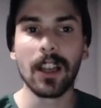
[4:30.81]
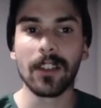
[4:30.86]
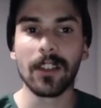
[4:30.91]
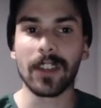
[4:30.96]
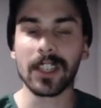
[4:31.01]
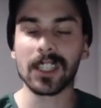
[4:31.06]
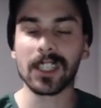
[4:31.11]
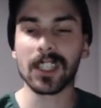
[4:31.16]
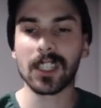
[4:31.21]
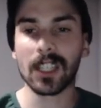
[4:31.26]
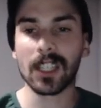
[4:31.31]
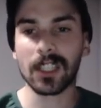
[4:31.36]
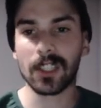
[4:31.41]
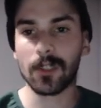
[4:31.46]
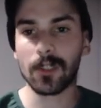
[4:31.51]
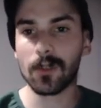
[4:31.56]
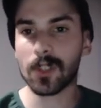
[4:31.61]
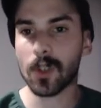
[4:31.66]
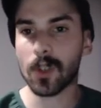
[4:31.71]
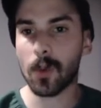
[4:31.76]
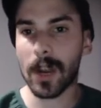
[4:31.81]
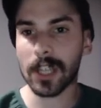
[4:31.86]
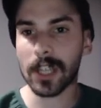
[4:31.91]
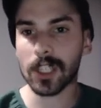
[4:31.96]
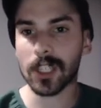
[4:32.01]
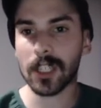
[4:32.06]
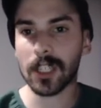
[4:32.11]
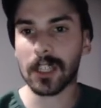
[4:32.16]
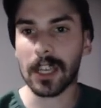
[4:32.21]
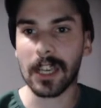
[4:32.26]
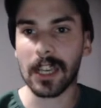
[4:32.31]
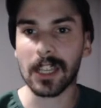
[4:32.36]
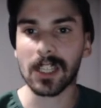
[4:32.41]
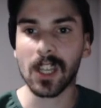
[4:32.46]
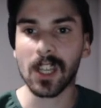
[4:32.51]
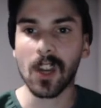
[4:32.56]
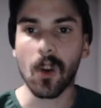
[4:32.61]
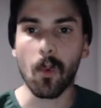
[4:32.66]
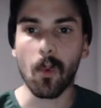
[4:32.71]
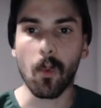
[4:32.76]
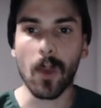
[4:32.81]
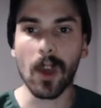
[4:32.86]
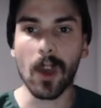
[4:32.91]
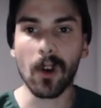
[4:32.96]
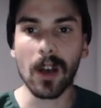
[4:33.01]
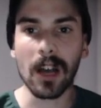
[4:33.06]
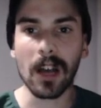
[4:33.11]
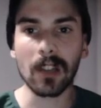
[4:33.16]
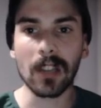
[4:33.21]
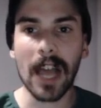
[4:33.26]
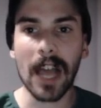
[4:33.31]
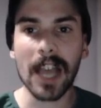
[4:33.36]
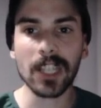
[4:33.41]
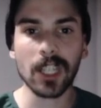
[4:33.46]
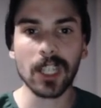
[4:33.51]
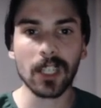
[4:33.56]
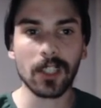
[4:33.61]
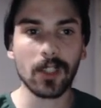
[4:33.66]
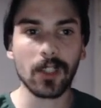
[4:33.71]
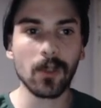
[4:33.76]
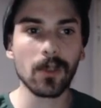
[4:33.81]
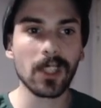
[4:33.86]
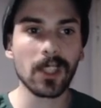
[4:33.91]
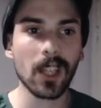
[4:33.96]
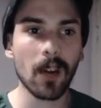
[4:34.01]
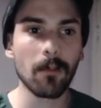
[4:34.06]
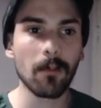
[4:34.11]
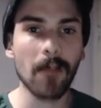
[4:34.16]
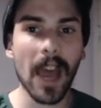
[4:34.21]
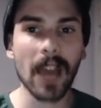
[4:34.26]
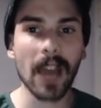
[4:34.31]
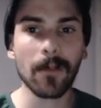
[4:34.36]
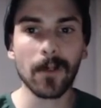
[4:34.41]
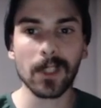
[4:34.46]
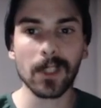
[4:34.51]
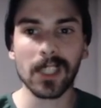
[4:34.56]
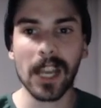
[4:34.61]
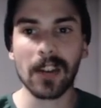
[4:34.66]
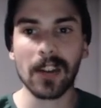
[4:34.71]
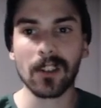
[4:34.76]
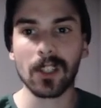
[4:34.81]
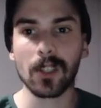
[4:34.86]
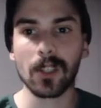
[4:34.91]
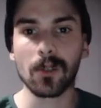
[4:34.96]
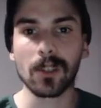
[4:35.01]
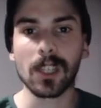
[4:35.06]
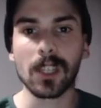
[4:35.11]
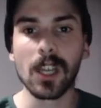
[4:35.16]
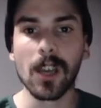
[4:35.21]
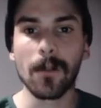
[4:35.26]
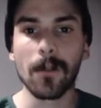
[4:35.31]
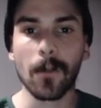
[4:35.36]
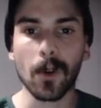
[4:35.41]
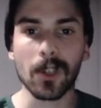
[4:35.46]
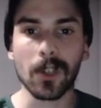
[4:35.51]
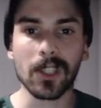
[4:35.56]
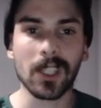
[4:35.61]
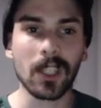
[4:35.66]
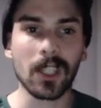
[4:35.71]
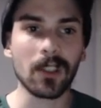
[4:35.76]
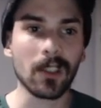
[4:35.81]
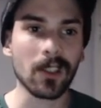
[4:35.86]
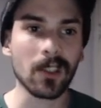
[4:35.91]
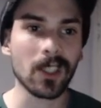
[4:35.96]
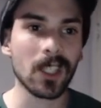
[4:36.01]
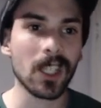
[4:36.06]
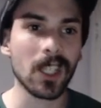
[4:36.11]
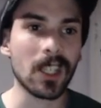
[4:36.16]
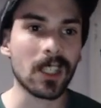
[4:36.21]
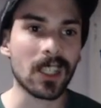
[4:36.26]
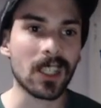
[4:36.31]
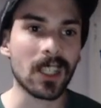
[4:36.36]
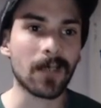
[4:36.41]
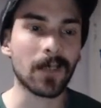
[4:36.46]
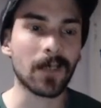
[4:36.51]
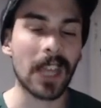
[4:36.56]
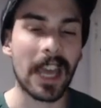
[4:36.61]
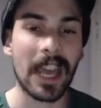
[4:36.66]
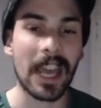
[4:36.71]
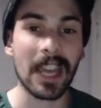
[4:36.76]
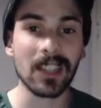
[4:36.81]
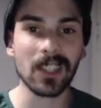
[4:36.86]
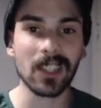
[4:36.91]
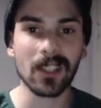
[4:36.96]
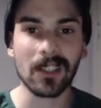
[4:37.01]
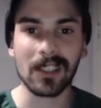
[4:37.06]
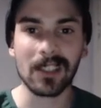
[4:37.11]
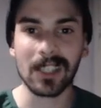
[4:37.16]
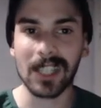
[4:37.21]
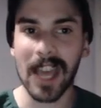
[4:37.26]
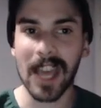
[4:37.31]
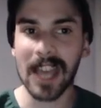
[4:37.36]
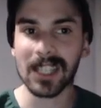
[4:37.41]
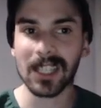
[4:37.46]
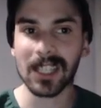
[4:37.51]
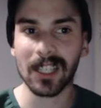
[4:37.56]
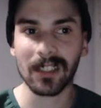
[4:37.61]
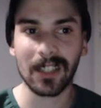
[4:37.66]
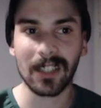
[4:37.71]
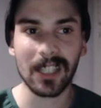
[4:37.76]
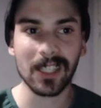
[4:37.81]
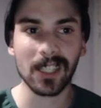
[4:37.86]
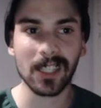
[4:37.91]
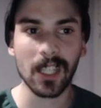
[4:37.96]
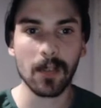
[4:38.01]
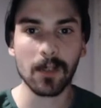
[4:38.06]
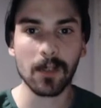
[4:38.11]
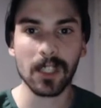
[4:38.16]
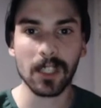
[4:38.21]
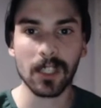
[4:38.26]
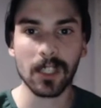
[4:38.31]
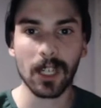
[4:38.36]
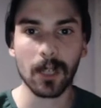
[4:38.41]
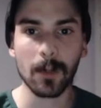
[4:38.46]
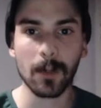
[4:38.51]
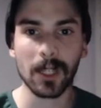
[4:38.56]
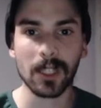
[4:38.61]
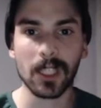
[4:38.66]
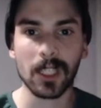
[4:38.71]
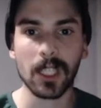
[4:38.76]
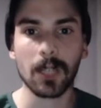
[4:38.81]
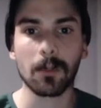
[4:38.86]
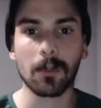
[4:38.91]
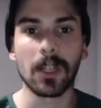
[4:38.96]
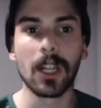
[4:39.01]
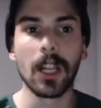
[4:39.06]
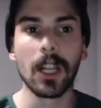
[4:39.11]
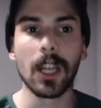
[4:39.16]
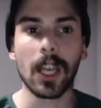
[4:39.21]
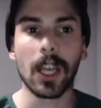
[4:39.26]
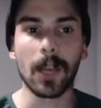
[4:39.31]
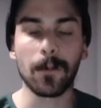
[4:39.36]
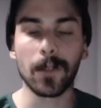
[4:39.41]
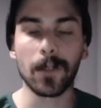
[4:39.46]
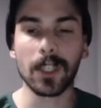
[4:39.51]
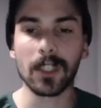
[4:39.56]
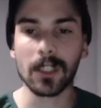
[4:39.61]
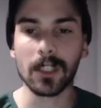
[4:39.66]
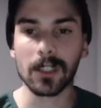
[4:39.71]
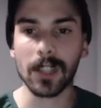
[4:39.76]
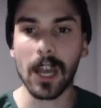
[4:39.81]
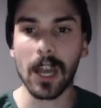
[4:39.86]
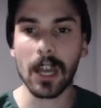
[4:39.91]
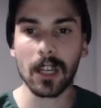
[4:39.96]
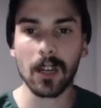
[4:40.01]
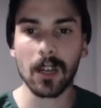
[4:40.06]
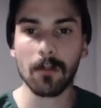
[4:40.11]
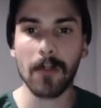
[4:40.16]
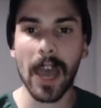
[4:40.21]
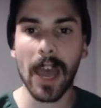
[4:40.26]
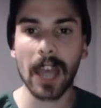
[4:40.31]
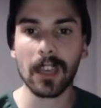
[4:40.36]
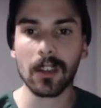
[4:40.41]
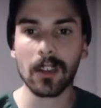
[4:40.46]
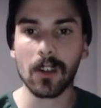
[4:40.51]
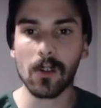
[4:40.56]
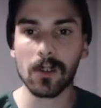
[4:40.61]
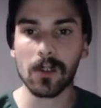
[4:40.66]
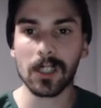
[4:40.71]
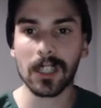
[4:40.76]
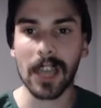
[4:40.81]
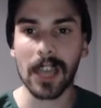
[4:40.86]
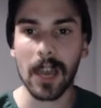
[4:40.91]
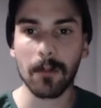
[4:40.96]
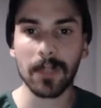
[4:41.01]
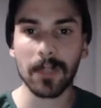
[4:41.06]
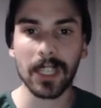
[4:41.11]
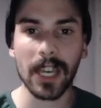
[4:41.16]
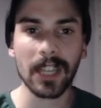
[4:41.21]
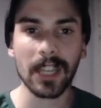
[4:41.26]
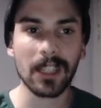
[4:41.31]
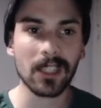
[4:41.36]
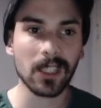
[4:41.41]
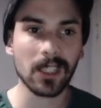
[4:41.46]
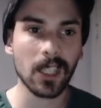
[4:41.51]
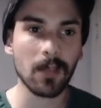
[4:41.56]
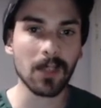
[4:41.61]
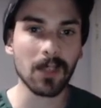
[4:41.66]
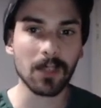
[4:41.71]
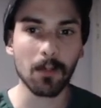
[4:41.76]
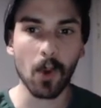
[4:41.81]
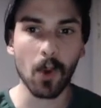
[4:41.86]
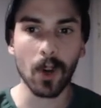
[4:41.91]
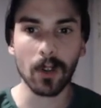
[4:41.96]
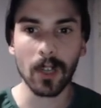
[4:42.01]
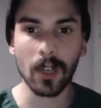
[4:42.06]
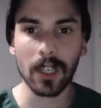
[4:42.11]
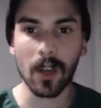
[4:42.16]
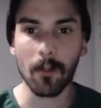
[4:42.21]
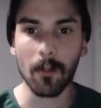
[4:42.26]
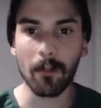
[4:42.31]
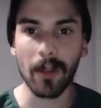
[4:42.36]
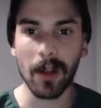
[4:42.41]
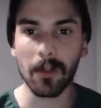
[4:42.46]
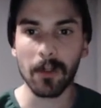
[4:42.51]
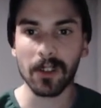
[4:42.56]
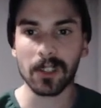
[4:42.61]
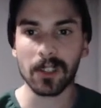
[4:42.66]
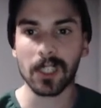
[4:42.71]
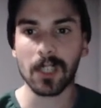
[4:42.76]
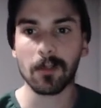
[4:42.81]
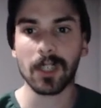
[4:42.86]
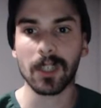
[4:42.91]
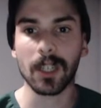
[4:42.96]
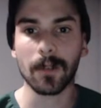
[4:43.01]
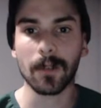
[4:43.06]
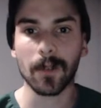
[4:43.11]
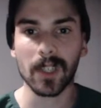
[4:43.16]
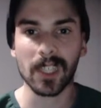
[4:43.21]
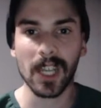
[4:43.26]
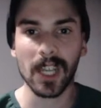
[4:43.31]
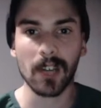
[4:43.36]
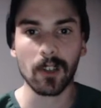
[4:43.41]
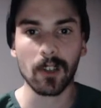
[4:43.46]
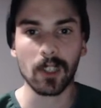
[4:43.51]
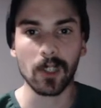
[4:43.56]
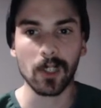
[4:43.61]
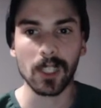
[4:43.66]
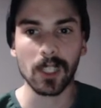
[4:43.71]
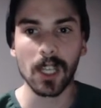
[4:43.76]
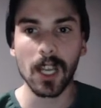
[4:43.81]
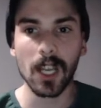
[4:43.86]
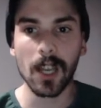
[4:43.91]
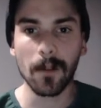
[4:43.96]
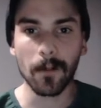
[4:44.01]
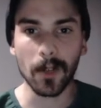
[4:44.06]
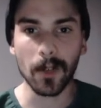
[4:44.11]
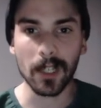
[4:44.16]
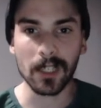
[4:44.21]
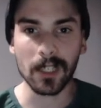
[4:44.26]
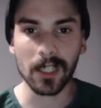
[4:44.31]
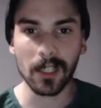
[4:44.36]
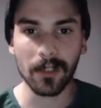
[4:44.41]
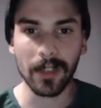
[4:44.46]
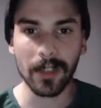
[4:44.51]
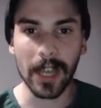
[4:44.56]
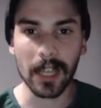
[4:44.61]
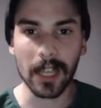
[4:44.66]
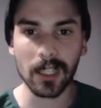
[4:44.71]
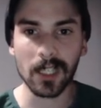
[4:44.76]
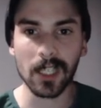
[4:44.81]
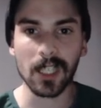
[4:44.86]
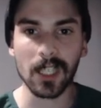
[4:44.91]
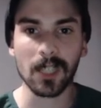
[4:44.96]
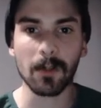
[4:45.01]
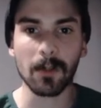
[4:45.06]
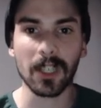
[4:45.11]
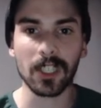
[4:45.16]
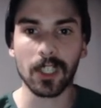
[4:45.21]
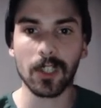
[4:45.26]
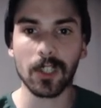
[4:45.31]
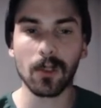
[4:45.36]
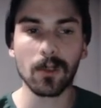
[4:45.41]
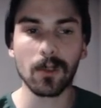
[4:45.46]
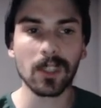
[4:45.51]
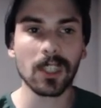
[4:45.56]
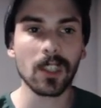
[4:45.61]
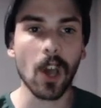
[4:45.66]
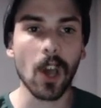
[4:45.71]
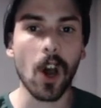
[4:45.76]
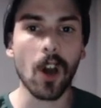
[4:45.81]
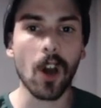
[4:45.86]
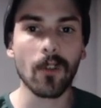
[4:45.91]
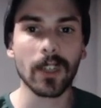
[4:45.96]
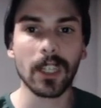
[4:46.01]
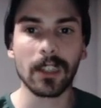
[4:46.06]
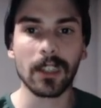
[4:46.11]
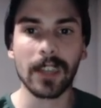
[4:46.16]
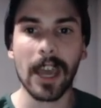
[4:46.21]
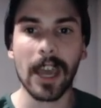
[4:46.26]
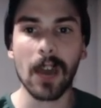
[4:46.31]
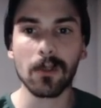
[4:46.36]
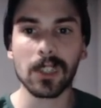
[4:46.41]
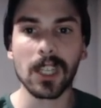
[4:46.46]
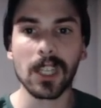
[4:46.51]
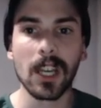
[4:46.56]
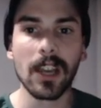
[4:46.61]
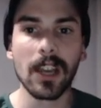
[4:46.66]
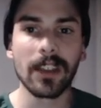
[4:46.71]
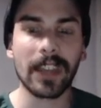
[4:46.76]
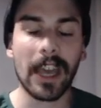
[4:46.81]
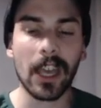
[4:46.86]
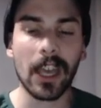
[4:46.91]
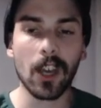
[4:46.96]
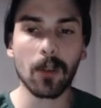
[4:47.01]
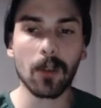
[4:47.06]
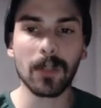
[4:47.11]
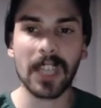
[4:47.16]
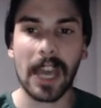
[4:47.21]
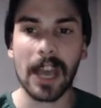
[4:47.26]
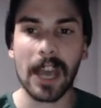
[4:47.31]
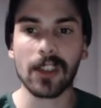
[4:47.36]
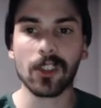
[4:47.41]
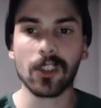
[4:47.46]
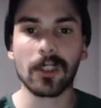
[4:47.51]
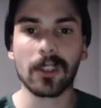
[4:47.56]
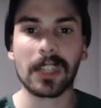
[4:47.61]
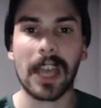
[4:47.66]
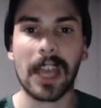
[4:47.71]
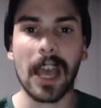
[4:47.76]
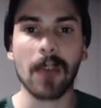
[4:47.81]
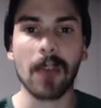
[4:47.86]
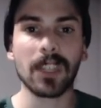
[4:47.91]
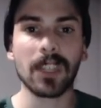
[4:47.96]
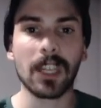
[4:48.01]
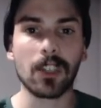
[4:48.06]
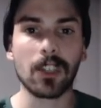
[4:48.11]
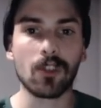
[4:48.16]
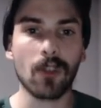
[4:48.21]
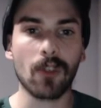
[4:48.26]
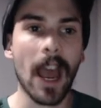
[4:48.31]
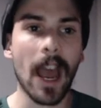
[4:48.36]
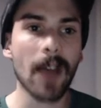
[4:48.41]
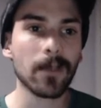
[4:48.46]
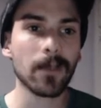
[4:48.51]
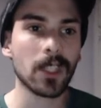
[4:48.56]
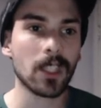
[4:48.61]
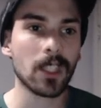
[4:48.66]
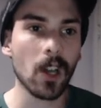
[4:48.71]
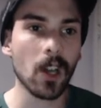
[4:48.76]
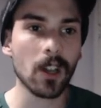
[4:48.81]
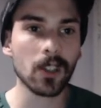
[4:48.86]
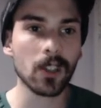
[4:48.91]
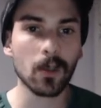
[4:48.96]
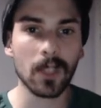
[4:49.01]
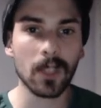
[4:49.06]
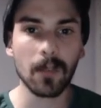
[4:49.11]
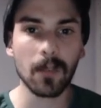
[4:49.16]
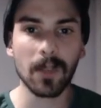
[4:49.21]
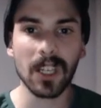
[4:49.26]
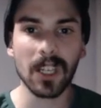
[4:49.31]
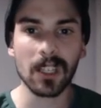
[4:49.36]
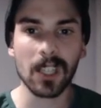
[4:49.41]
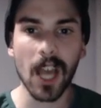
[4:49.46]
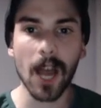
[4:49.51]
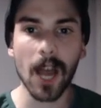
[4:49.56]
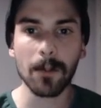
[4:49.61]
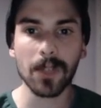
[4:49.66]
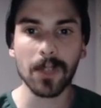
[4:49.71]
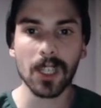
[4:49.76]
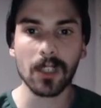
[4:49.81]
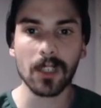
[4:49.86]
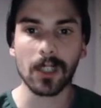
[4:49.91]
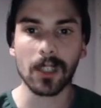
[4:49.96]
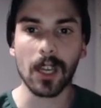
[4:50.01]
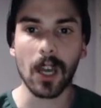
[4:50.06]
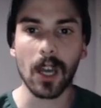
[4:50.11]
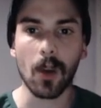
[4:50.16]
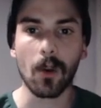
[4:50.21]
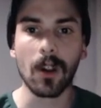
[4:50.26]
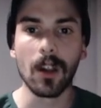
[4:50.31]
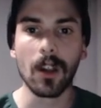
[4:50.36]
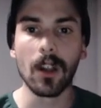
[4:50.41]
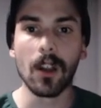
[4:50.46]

This is the huge question, is will Elijah Hughes come back for Syracuse for his senior season? If the answer is yes, this team is a tournament team. If he does not come back and goes to the NBA, this team is more like a bubble team here for Syracuse for this next season. But Hughes has already announced that he'll be entering the NBA draft. He's also keeping his options, though.